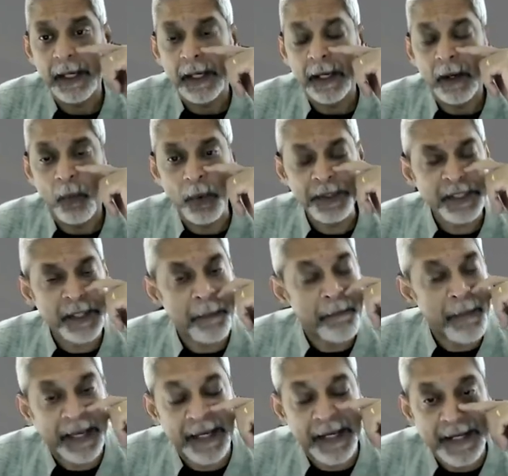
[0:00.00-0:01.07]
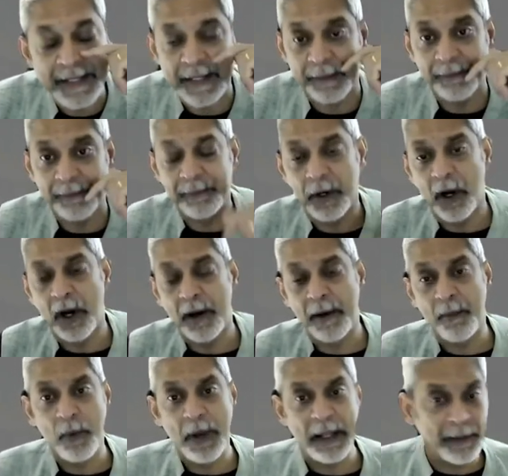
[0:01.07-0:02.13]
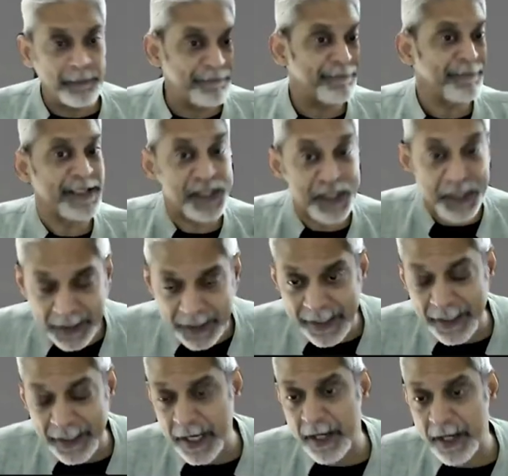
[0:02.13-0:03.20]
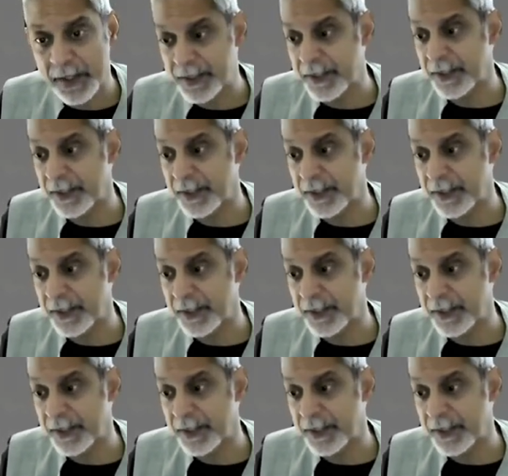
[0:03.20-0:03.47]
What's the mechanism? Well, certainly it isn't